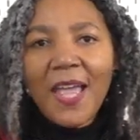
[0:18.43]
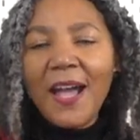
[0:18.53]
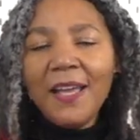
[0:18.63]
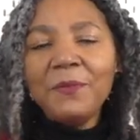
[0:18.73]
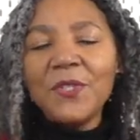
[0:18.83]

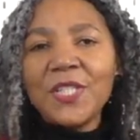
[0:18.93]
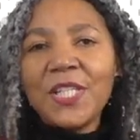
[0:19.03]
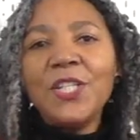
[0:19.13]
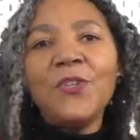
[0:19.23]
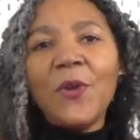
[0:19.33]
I am
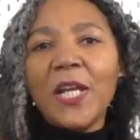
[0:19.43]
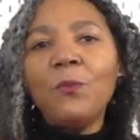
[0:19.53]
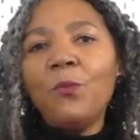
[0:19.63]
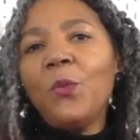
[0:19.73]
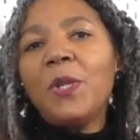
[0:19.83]
continuing
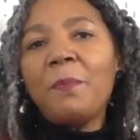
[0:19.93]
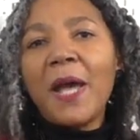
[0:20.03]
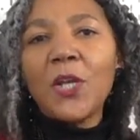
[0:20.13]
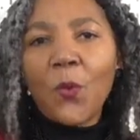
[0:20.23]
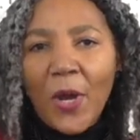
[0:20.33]
with
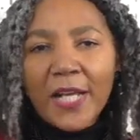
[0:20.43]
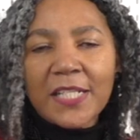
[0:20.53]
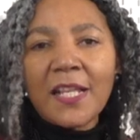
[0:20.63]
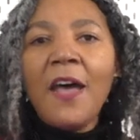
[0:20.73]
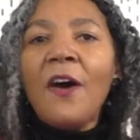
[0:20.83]
my
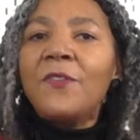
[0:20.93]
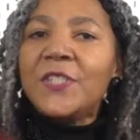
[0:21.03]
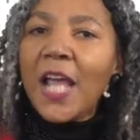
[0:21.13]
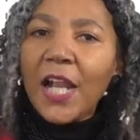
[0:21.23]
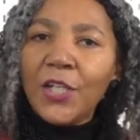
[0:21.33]
quest for
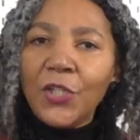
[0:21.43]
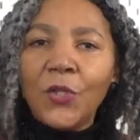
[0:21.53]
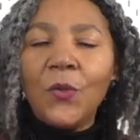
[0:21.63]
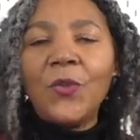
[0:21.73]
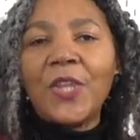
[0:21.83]
telling
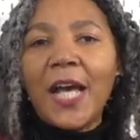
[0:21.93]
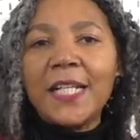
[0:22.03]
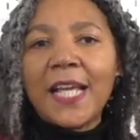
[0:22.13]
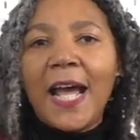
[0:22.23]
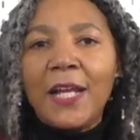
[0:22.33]
you
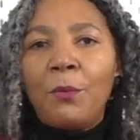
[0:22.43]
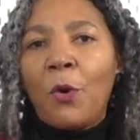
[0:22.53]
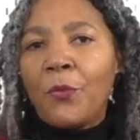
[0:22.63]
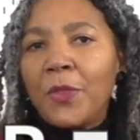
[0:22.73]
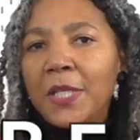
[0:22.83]
that I am
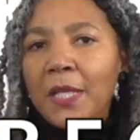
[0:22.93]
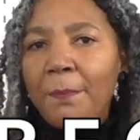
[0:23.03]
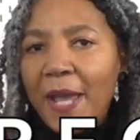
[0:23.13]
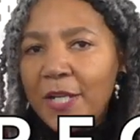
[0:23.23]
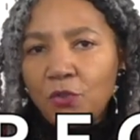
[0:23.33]
on the
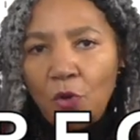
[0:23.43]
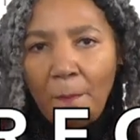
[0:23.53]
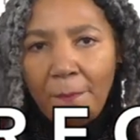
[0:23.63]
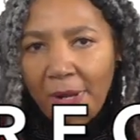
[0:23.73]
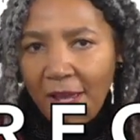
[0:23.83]

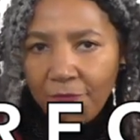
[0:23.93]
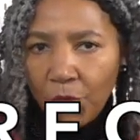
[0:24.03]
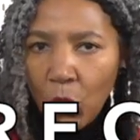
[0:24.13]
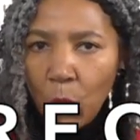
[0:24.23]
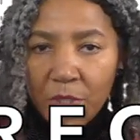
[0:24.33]
Patreon
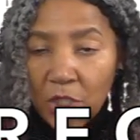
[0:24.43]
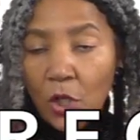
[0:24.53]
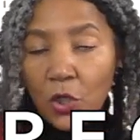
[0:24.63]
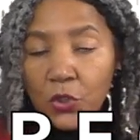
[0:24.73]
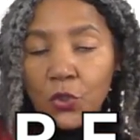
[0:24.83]
platform, which a
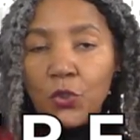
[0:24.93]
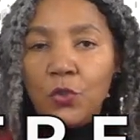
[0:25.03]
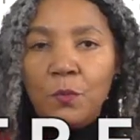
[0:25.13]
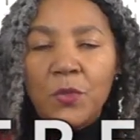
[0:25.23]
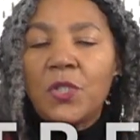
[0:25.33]
lot of
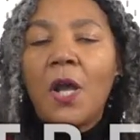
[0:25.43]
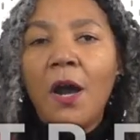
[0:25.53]
YouTubers